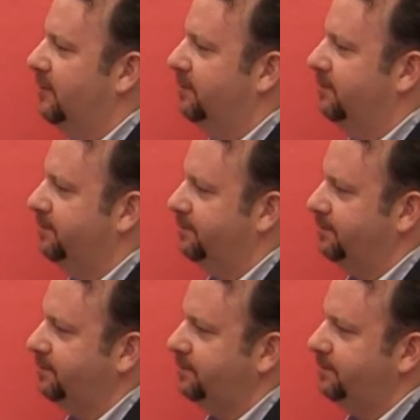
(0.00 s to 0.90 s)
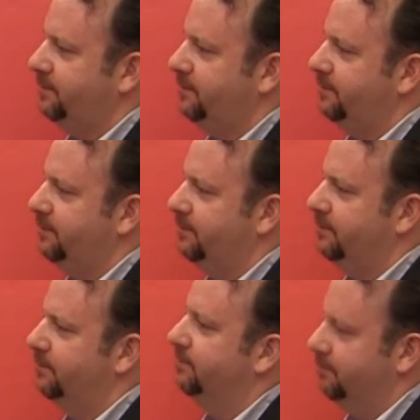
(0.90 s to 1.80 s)

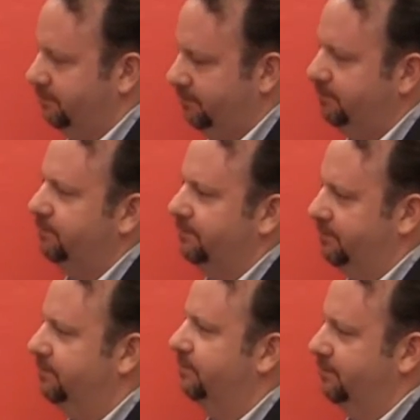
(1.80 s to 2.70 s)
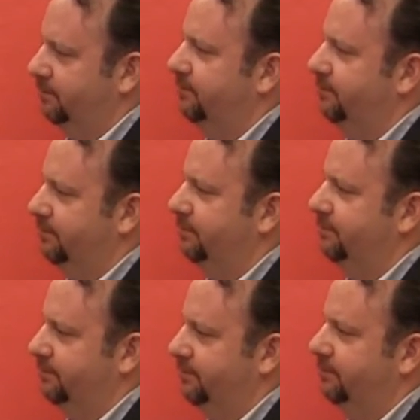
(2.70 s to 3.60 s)

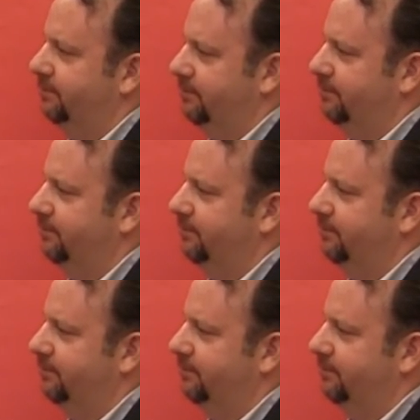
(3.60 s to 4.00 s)
(silent)